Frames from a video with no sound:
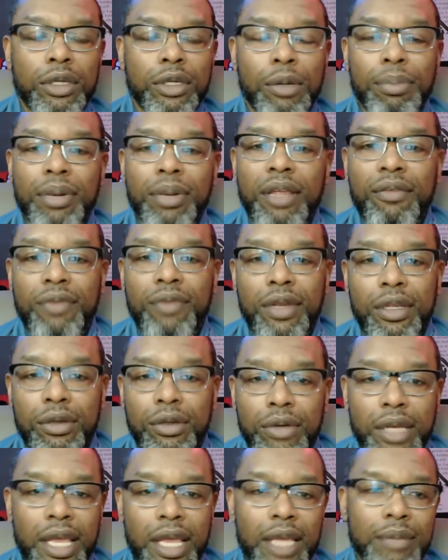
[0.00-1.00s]
play
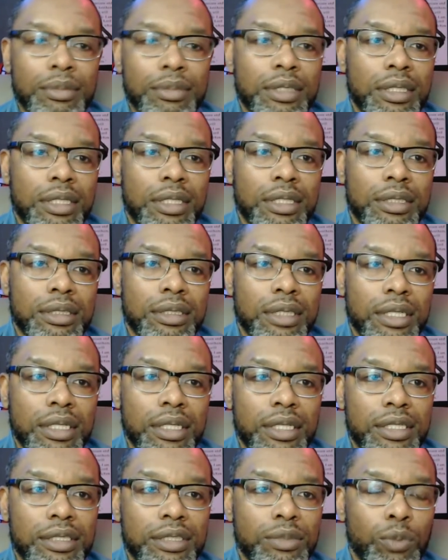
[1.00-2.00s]
video games in
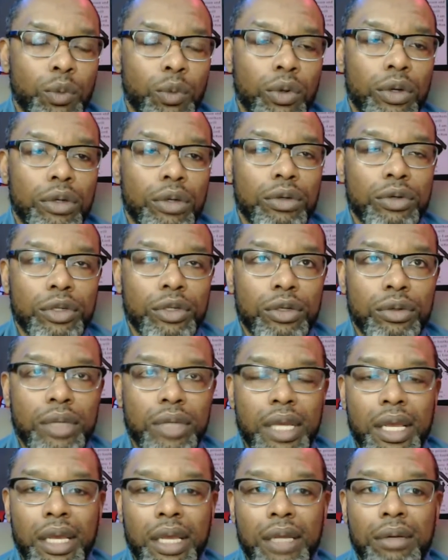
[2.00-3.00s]
this world. You
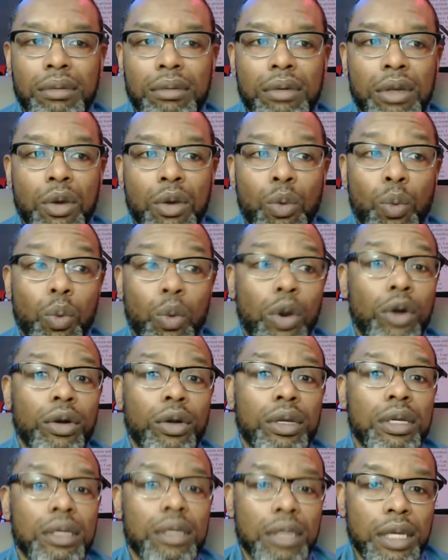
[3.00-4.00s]
can
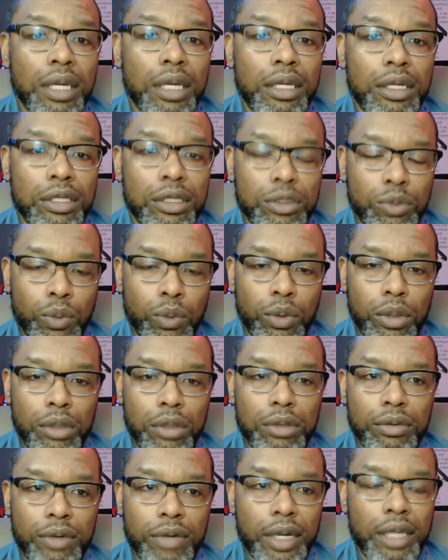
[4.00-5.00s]
work in this
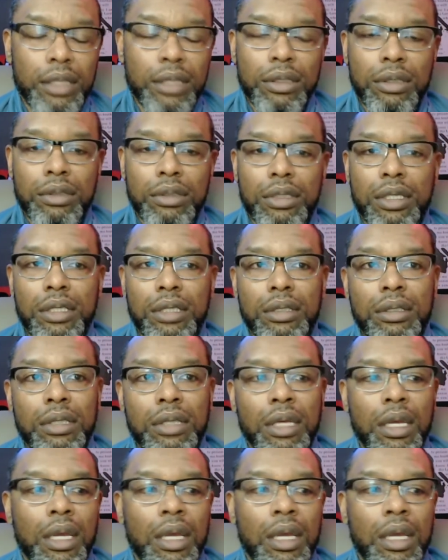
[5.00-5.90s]
world, right? You can